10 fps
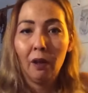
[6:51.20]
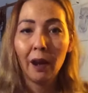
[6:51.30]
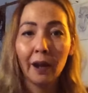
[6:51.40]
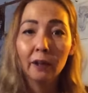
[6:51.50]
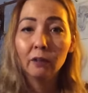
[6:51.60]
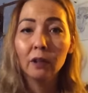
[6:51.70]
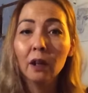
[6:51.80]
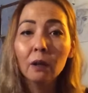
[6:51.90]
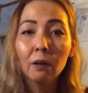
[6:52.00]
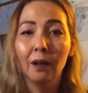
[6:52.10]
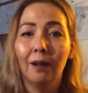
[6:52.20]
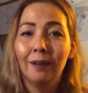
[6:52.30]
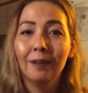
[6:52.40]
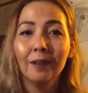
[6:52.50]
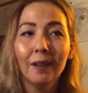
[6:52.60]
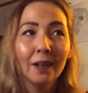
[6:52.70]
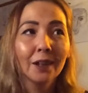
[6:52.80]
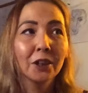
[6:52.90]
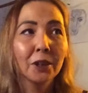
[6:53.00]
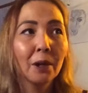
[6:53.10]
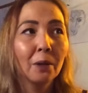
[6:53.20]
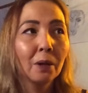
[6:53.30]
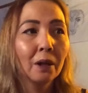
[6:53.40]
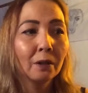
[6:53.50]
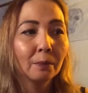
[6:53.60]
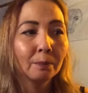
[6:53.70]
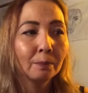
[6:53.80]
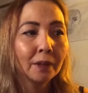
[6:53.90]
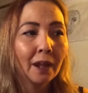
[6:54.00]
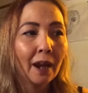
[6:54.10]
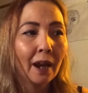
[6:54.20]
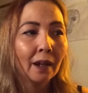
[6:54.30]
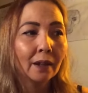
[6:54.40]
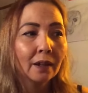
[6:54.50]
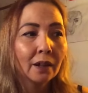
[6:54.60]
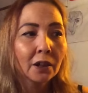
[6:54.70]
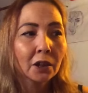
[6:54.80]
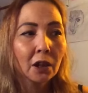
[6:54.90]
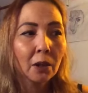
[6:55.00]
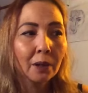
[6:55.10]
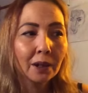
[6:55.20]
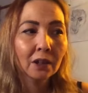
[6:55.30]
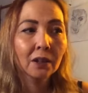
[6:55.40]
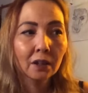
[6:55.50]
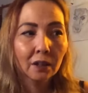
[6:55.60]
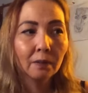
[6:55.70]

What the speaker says: I don't know. So yeah, so it's